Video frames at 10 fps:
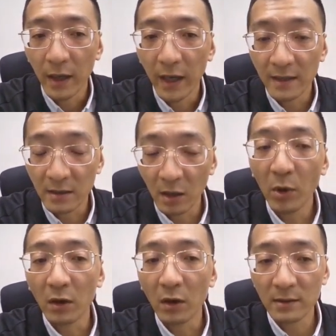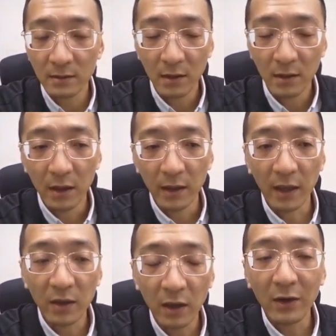as a box,
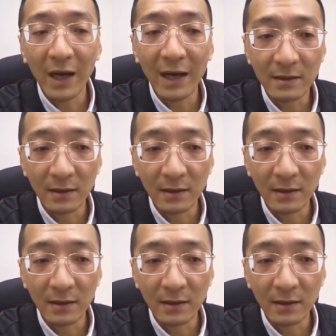can tell us